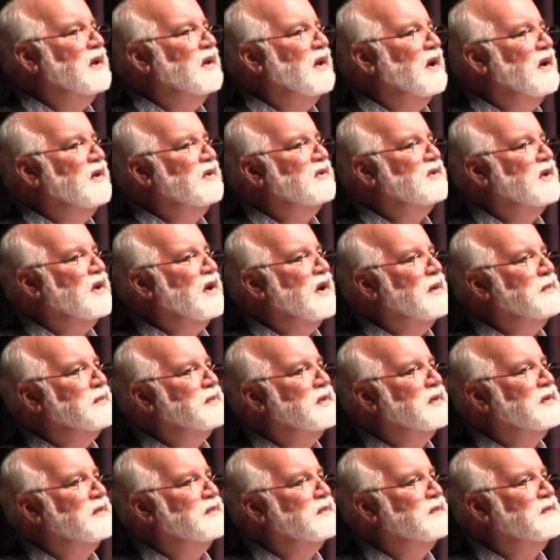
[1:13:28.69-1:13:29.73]
large
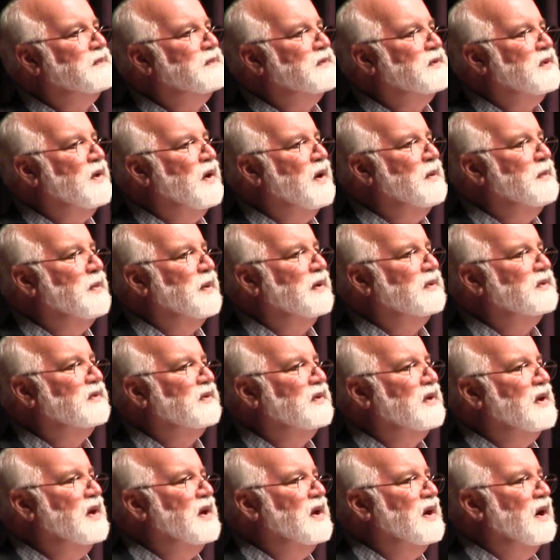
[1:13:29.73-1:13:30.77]
cups of
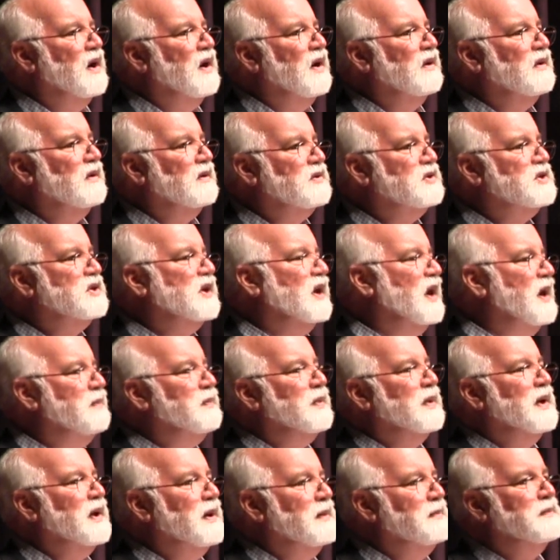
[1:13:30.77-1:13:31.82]
Starbucks are
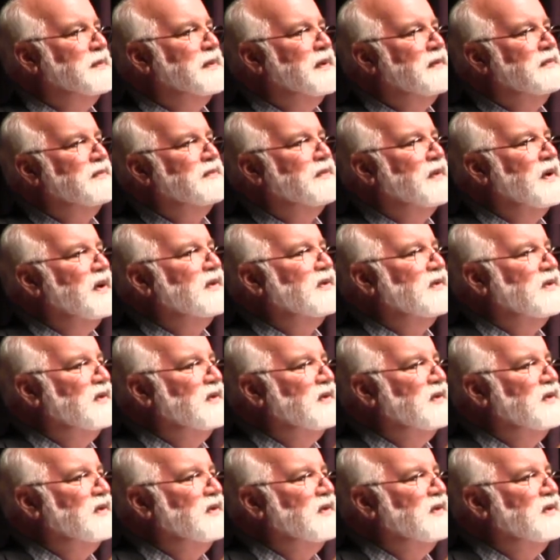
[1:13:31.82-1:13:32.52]
schlepping up the front